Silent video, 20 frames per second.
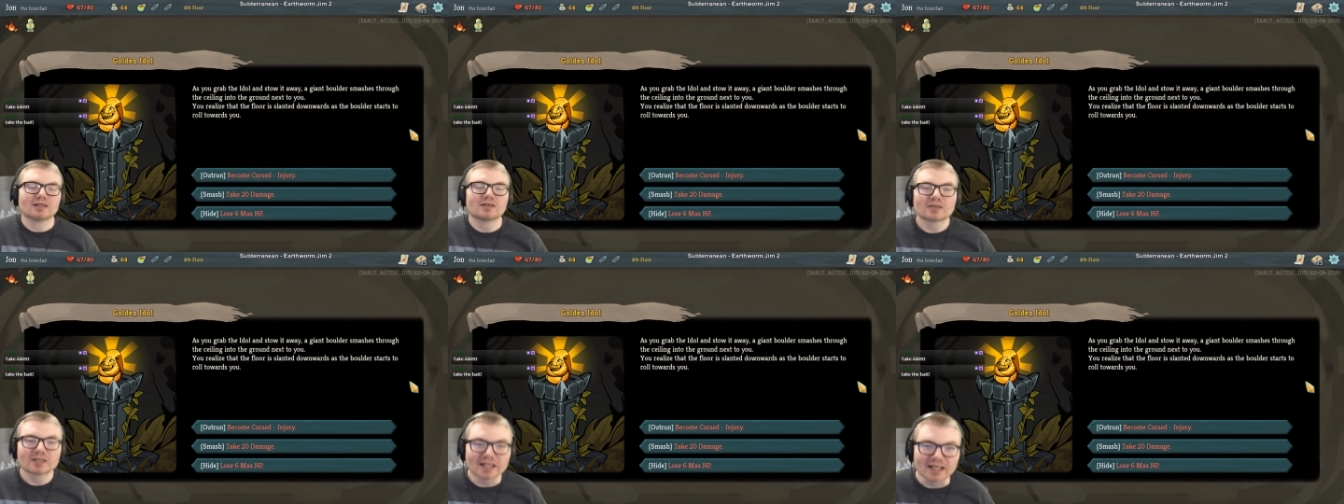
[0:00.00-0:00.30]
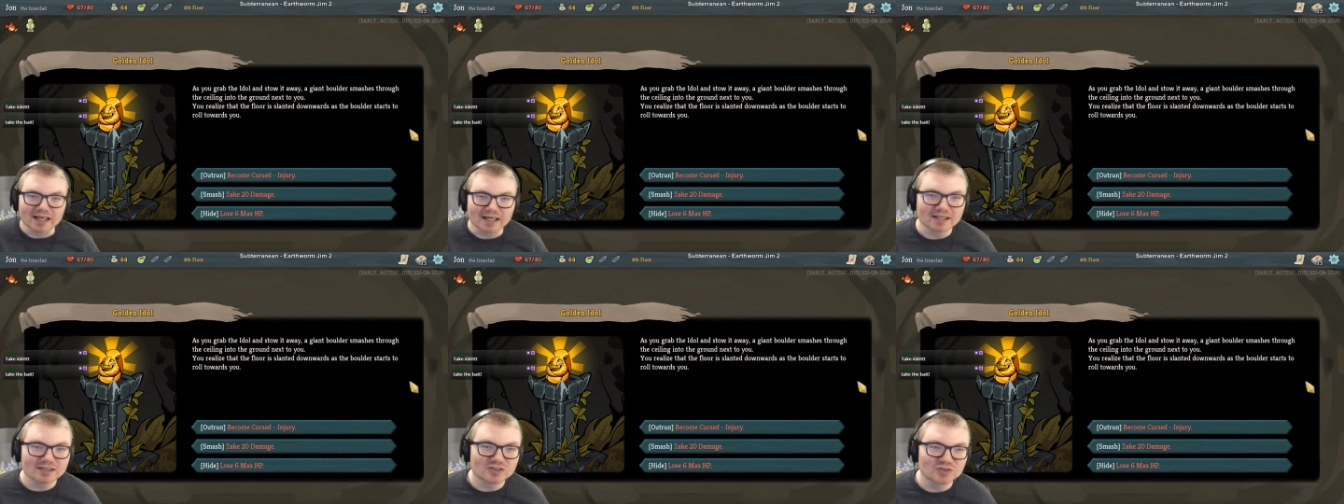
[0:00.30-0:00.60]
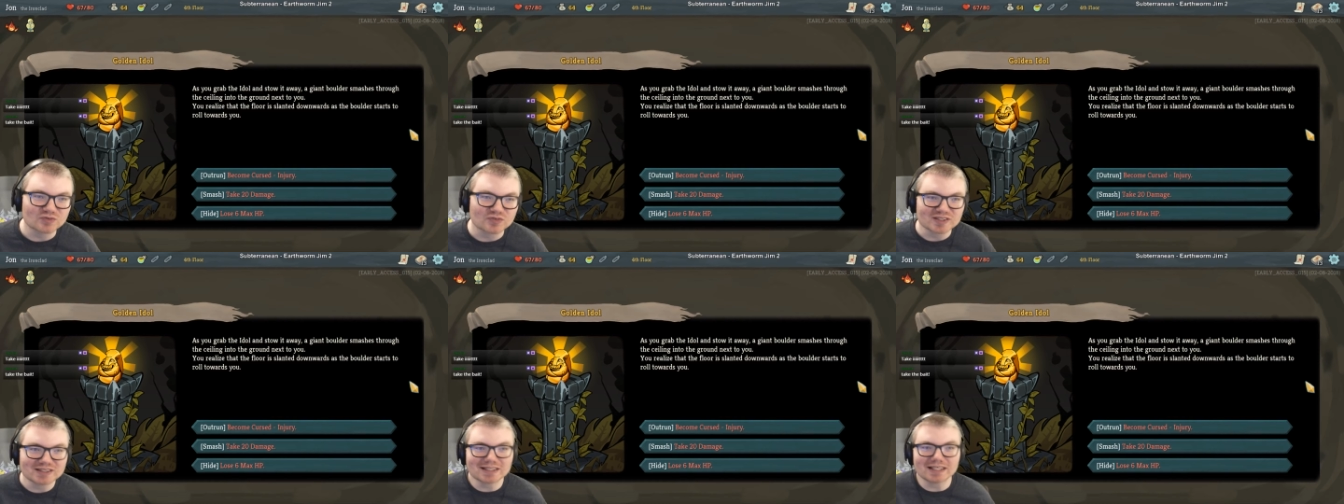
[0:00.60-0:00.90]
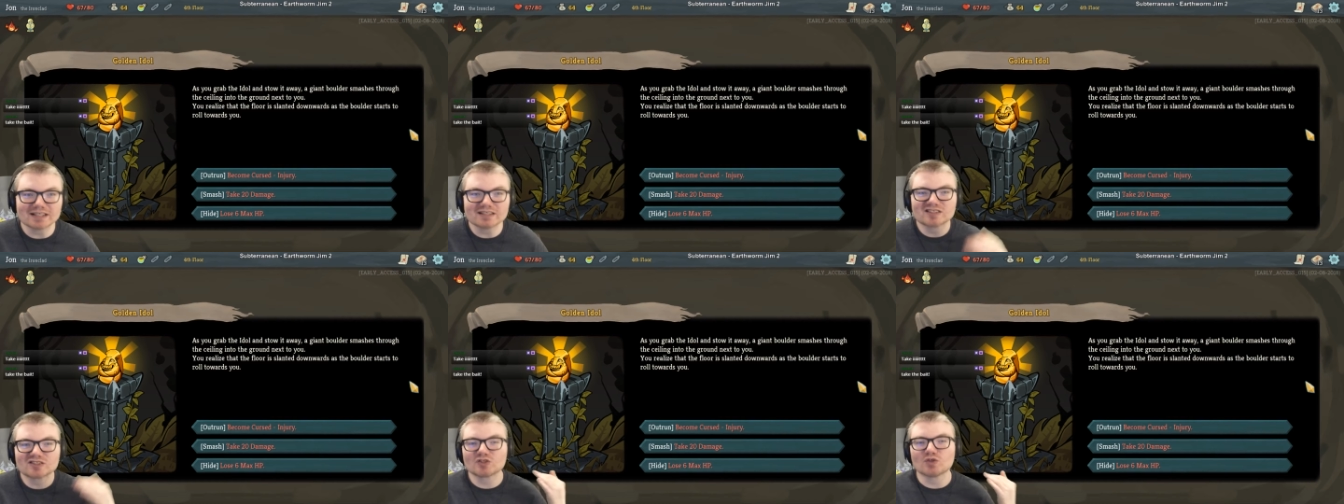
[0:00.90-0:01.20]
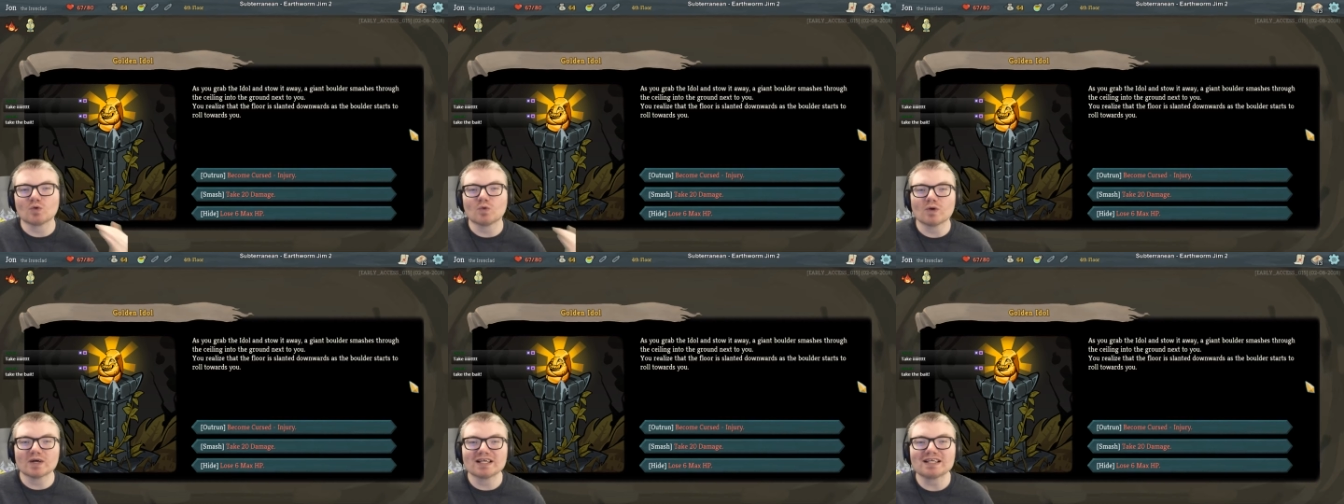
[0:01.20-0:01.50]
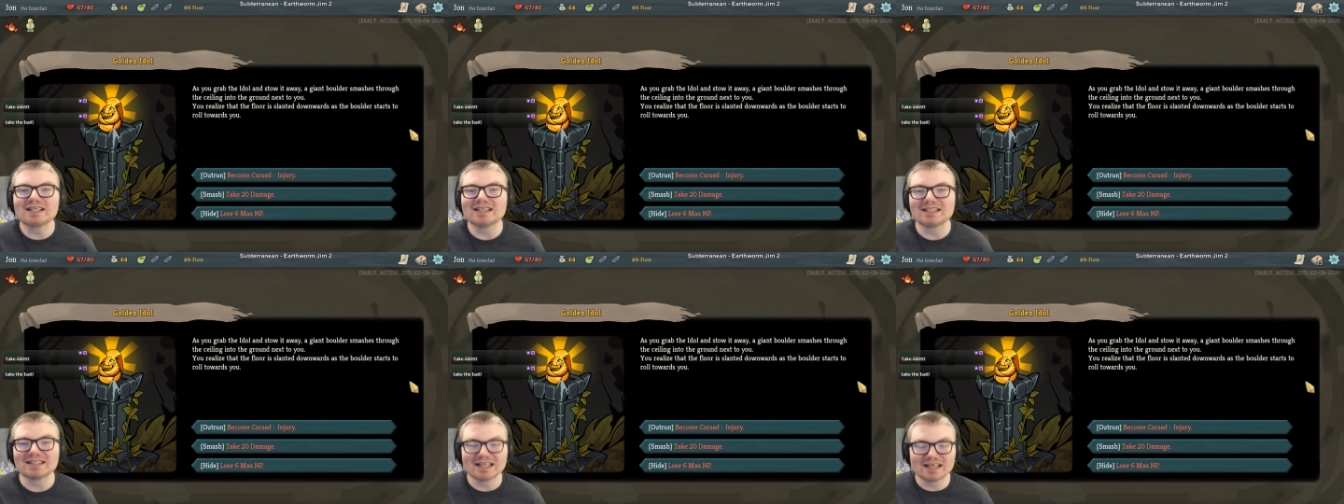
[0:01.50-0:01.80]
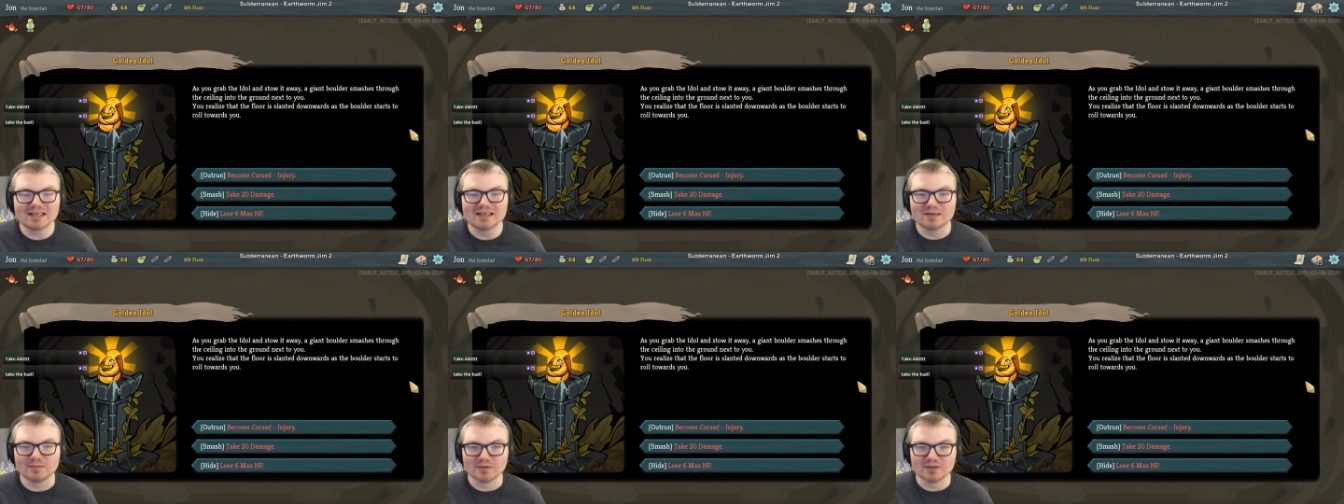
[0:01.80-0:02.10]
Okay, so if we take 20
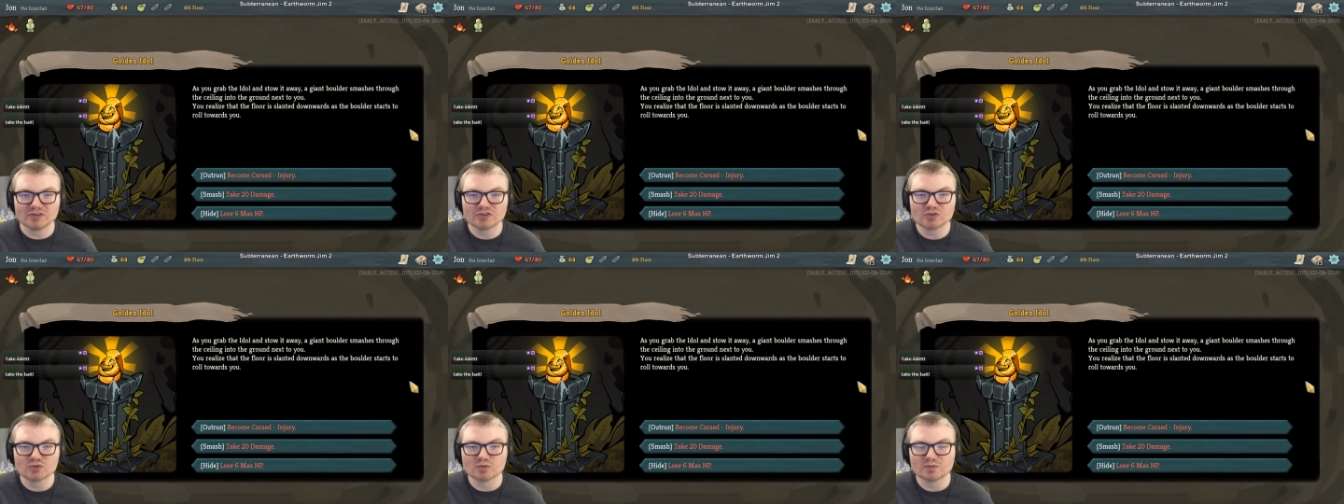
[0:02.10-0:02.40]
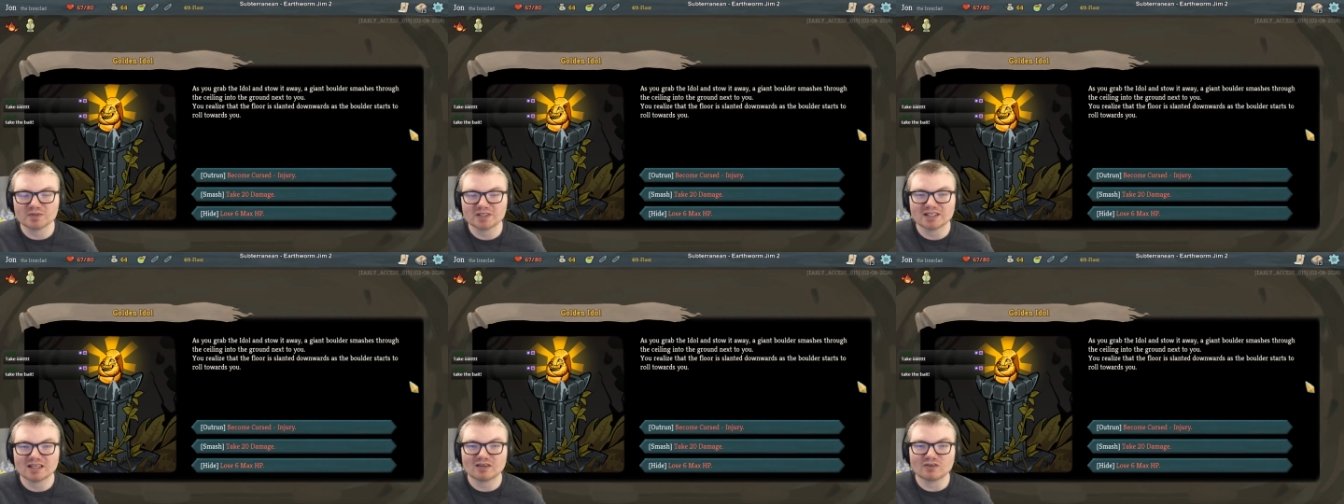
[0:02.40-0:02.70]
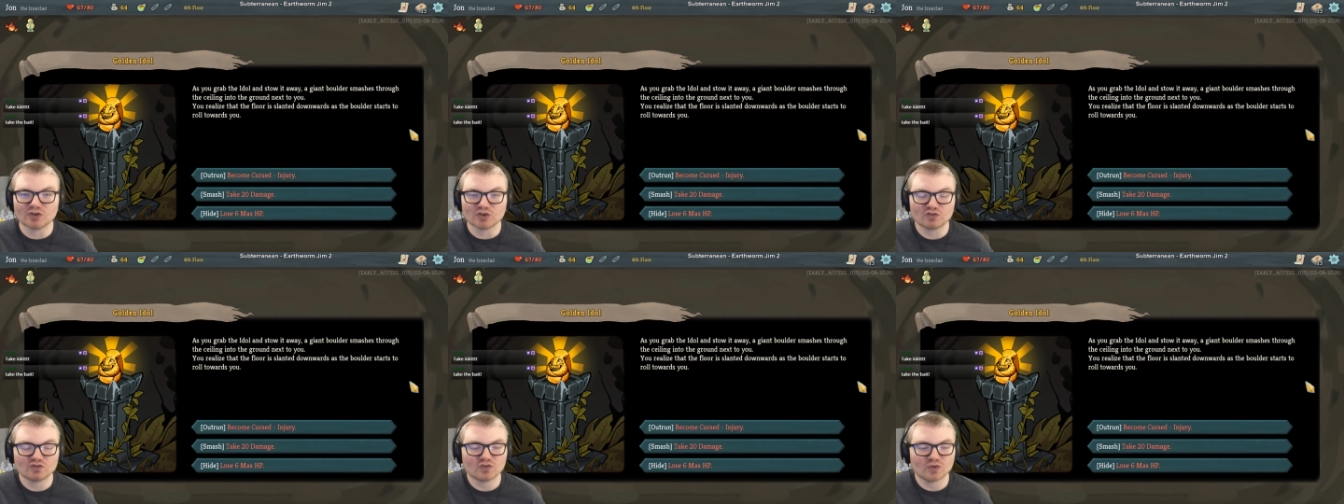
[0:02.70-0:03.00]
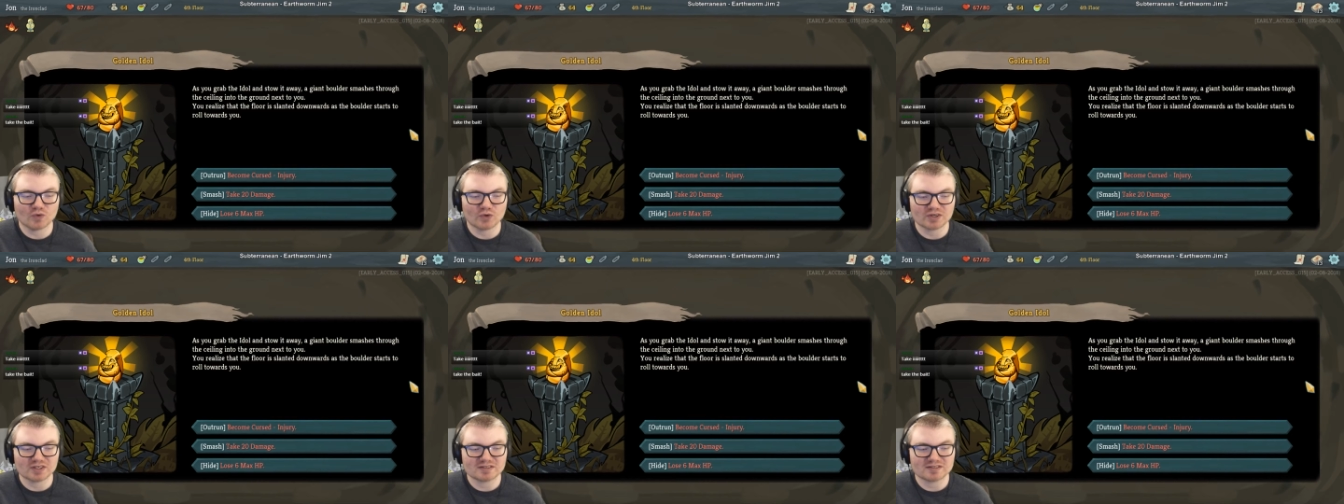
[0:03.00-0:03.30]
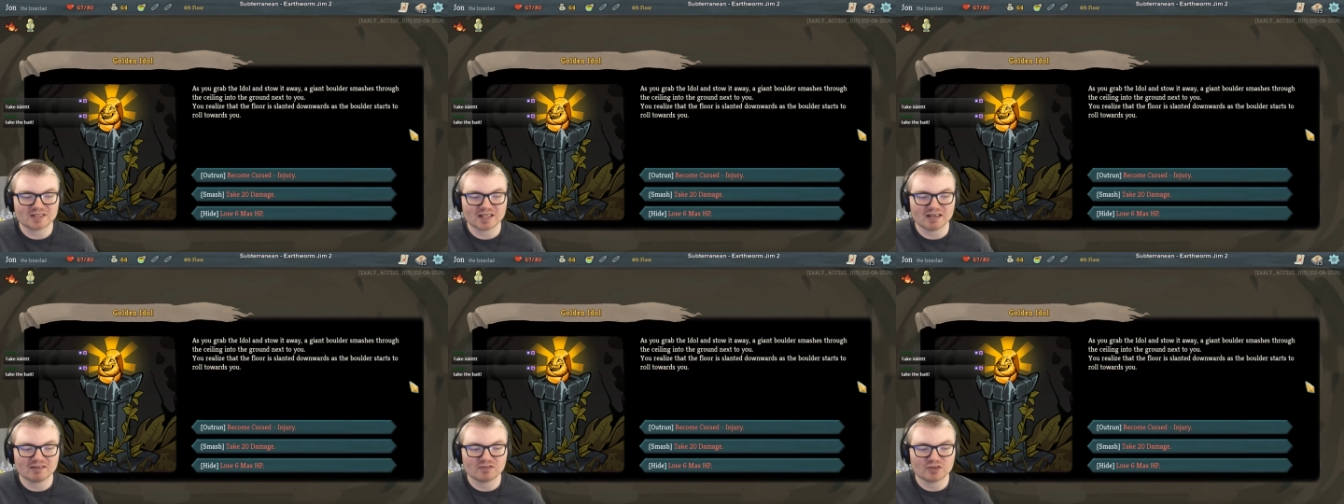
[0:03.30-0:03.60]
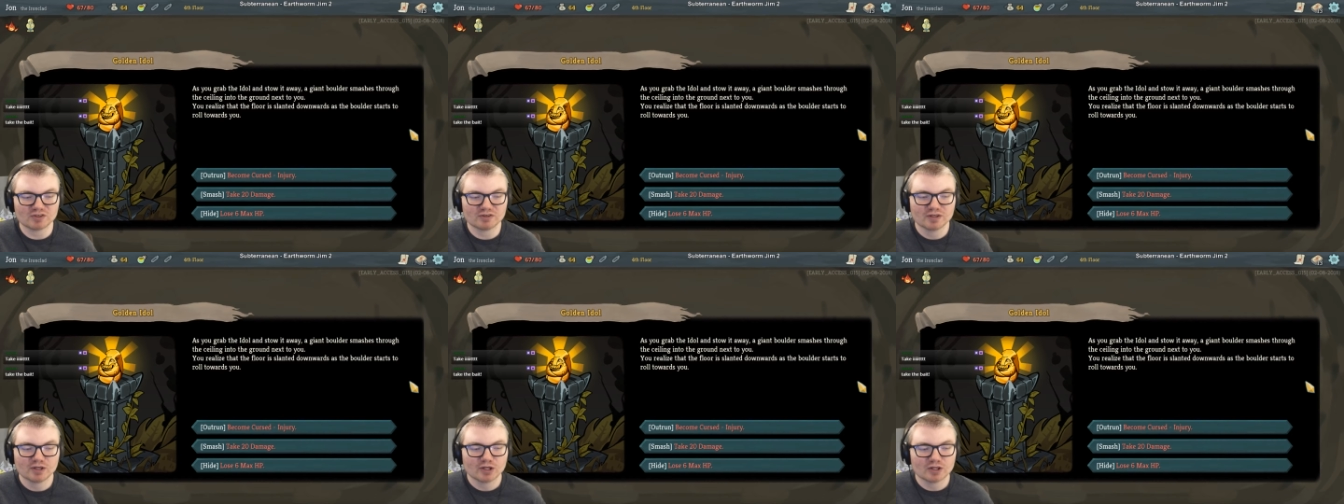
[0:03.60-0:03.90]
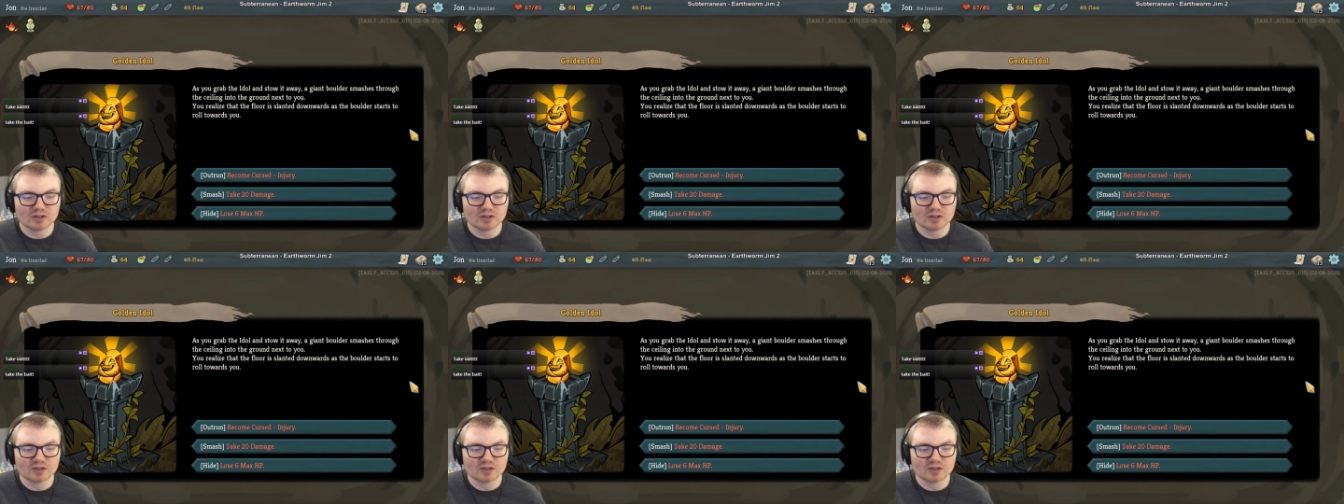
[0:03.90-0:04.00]
damage, we'll be down to 47.